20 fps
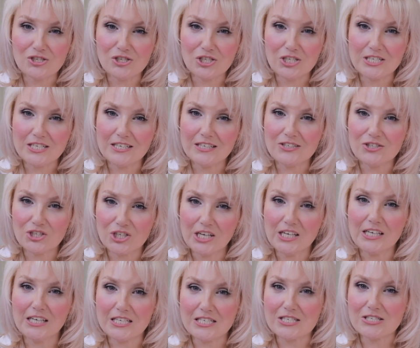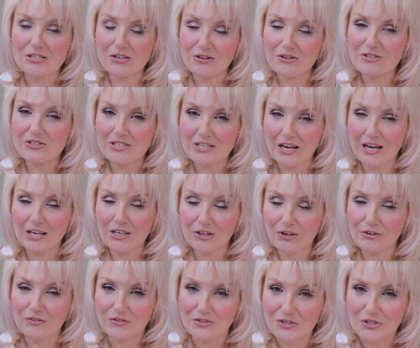She knits socks, a
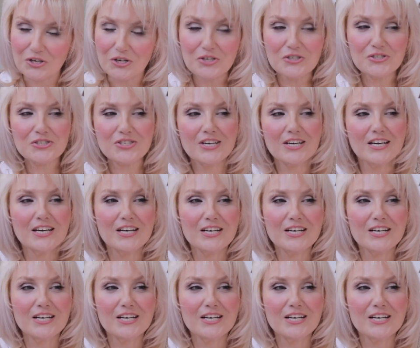lot of socks.